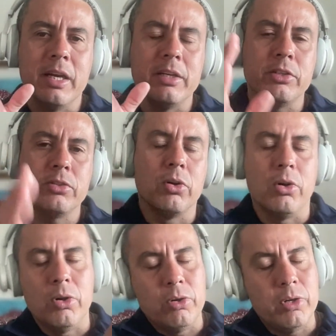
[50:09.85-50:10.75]
and this
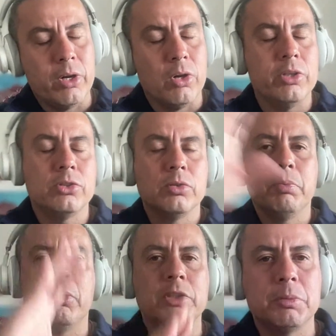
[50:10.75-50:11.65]
all the
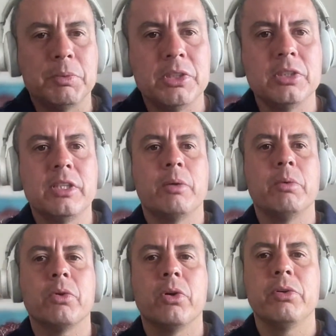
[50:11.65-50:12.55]
support species that
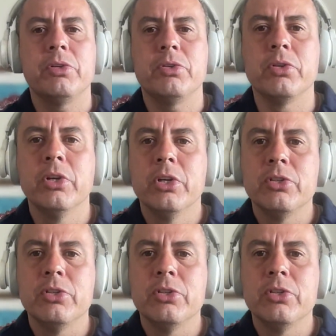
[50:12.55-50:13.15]
we'll go into.